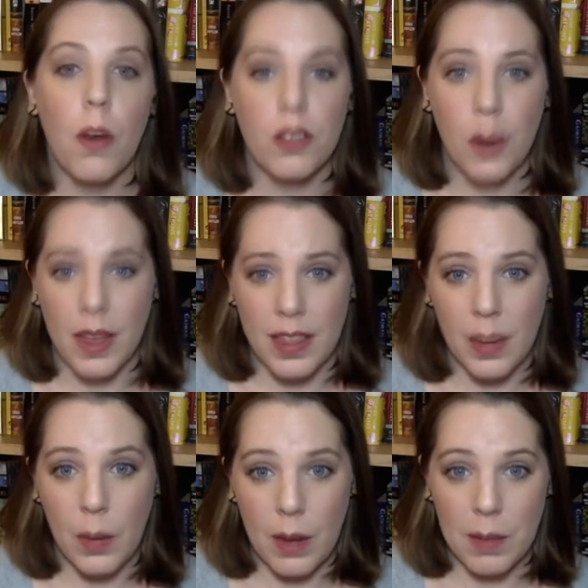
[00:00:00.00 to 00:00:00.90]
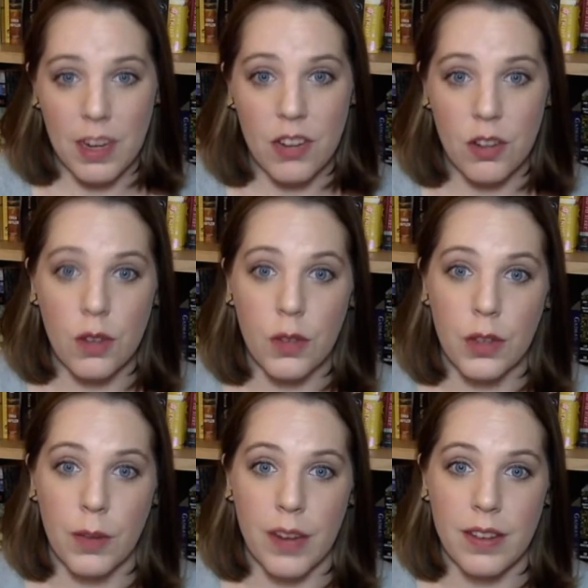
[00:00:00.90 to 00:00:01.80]
So I think what I'm gonna do for
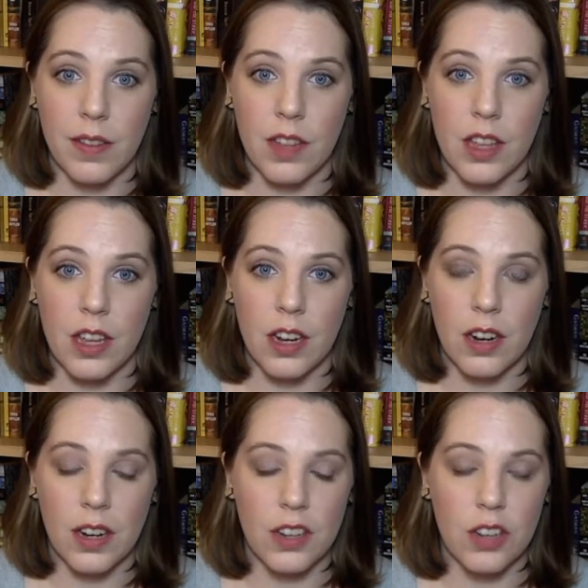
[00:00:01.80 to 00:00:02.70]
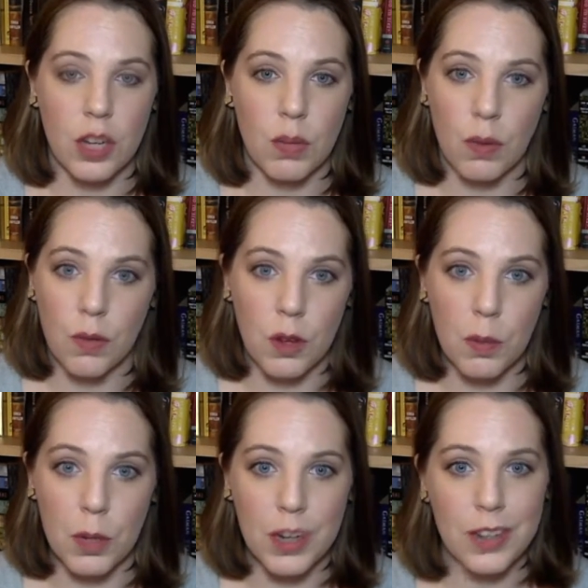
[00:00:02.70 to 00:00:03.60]
the rest of the year is just
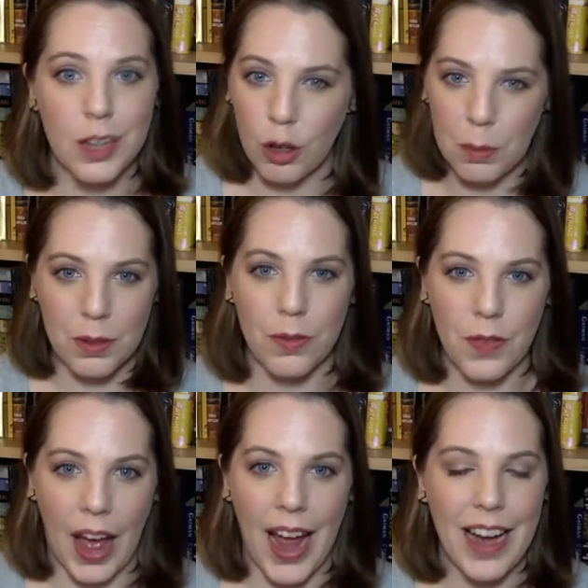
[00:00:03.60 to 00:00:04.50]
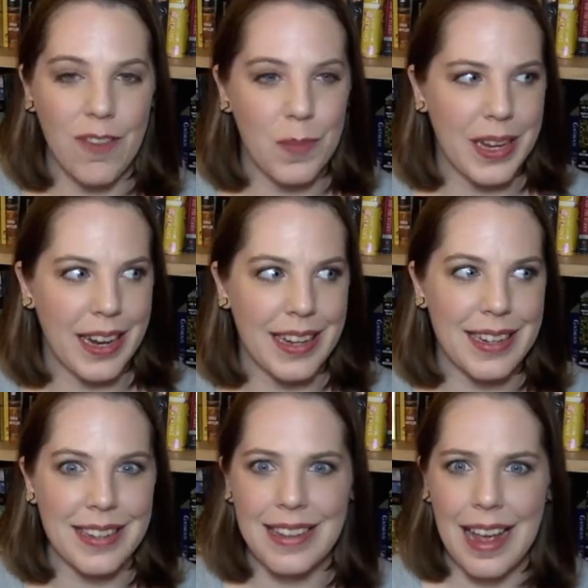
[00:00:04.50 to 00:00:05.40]
review books in groups of five
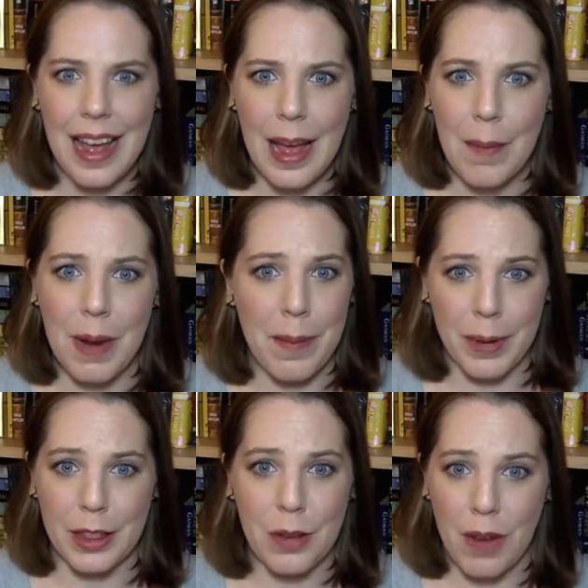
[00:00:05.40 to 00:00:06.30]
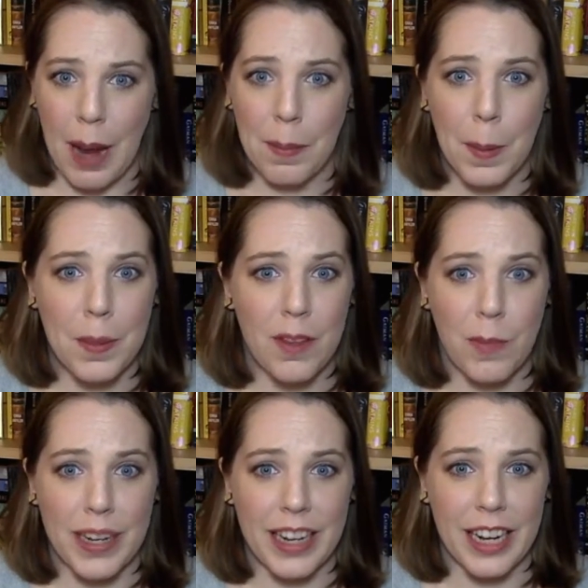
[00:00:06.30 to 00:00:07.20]
because my monthly wrap-ups
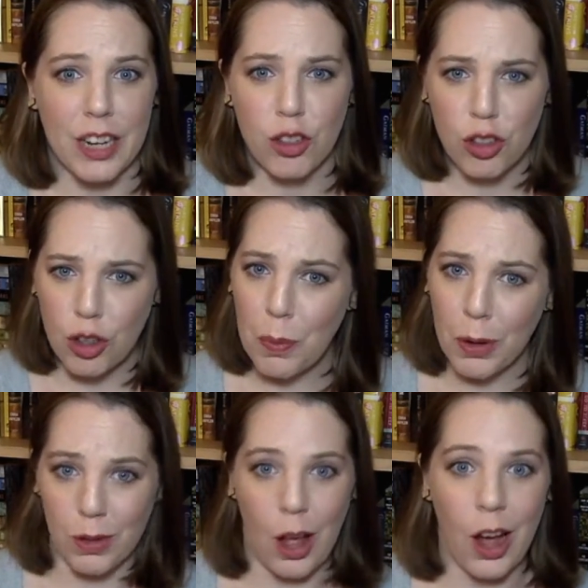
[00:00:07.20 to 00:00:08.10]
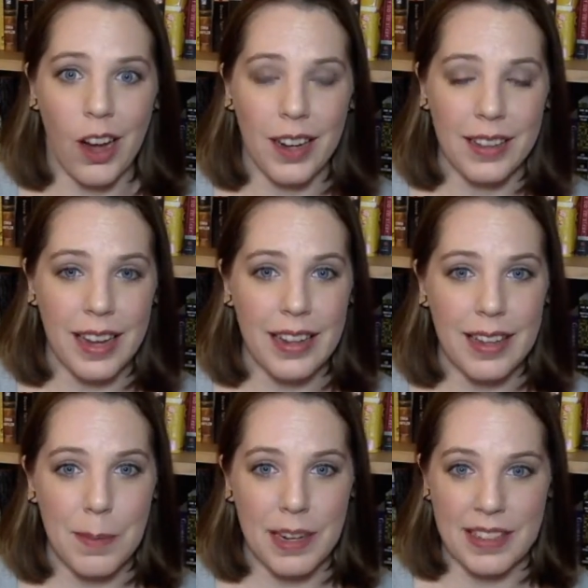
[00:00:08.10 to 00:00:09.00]
have been getting super long
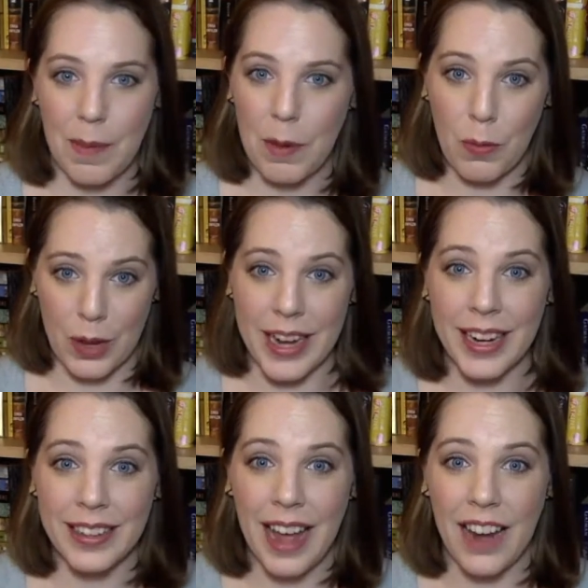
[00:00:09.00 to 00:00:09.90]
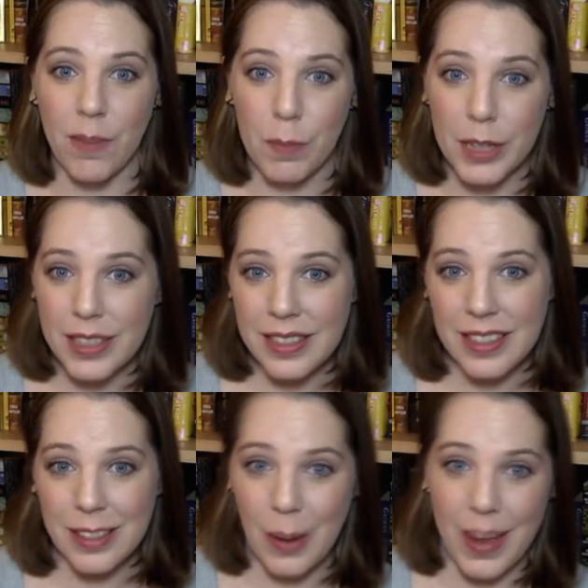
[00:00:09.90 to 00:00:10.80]
lately because I've been reading a lot of
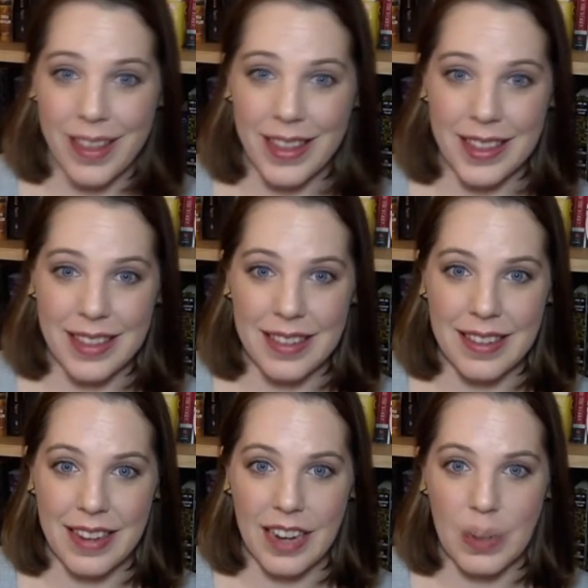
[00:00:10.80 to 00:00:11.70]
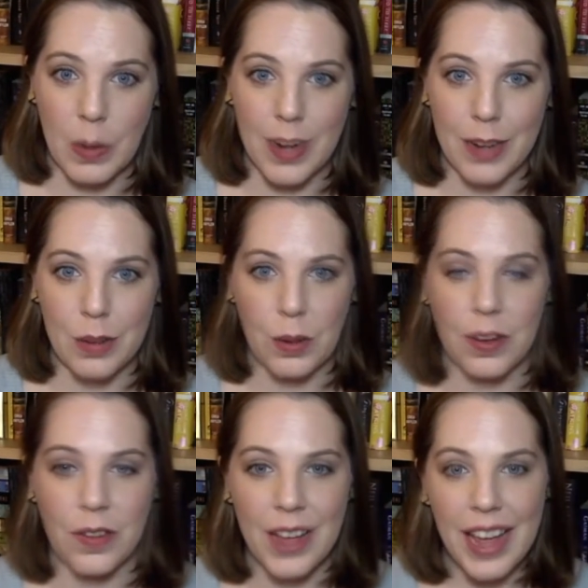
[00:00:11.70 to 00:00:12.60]
books, so I think this is a nice way to sort
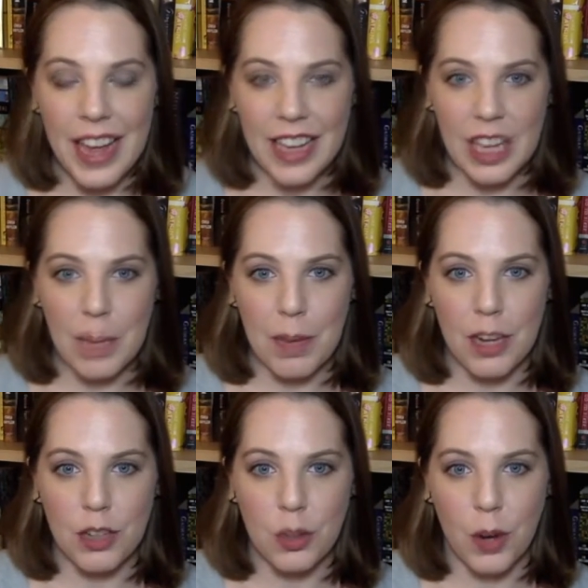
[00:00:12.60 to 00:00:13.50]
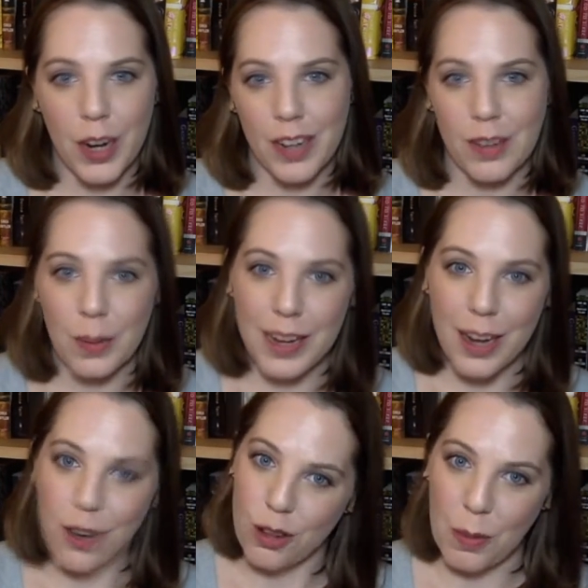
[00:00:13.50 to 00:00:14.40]
of keep it short and sweet
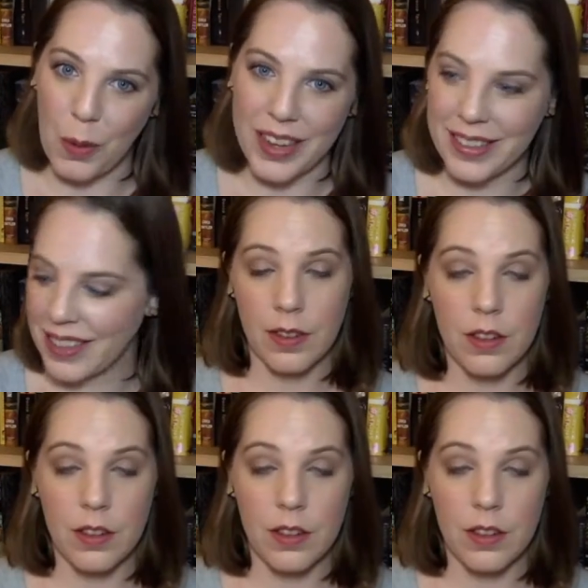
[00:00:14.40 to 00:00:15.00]
and to the point.